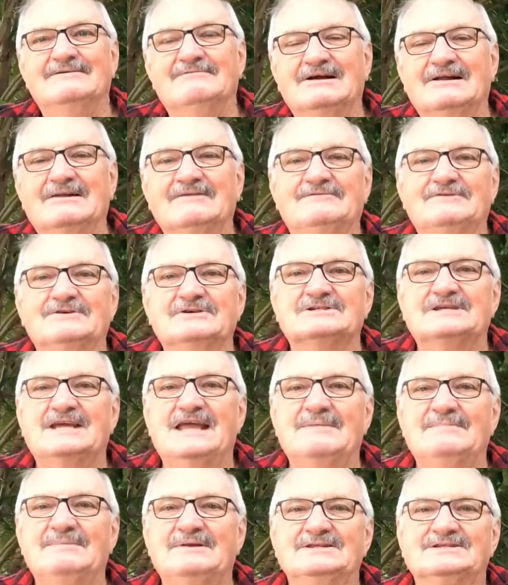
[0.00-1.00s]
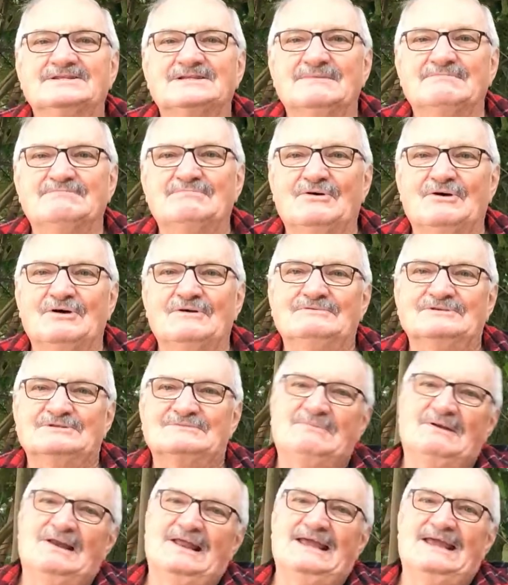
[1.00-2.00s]
Well, first camp at Inskip Point was
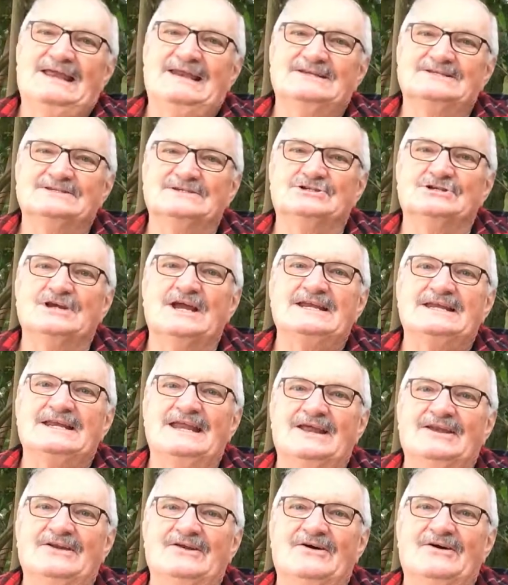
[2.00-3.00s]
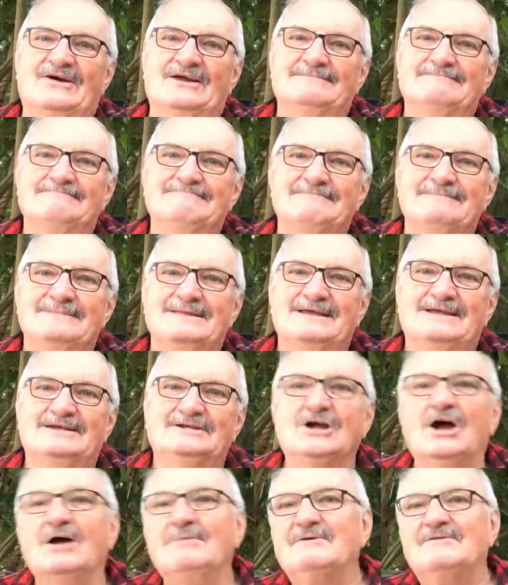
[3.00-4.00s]
planned as a shakedown night.
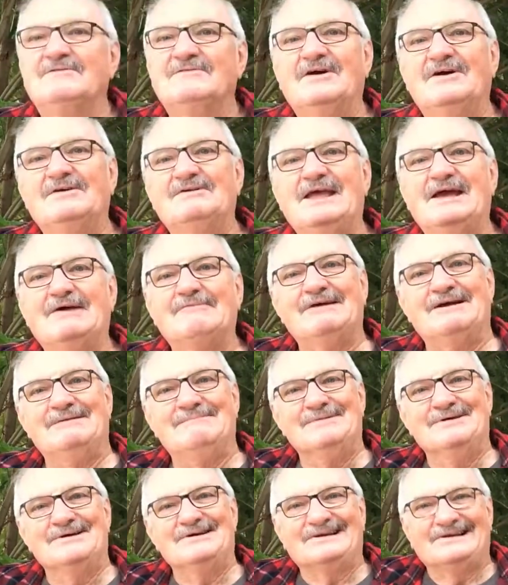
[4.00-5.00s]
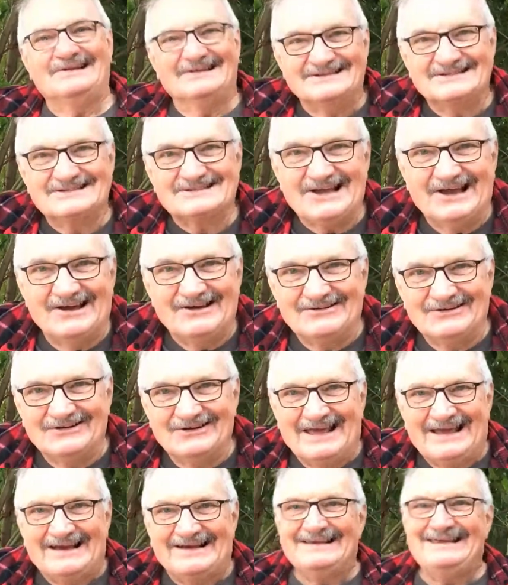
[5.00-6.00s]
Time to find out where Myrtle had stowed
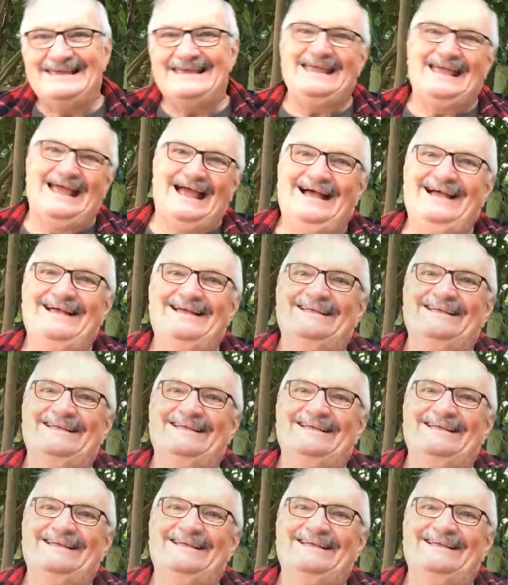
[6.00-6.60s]
all our gear.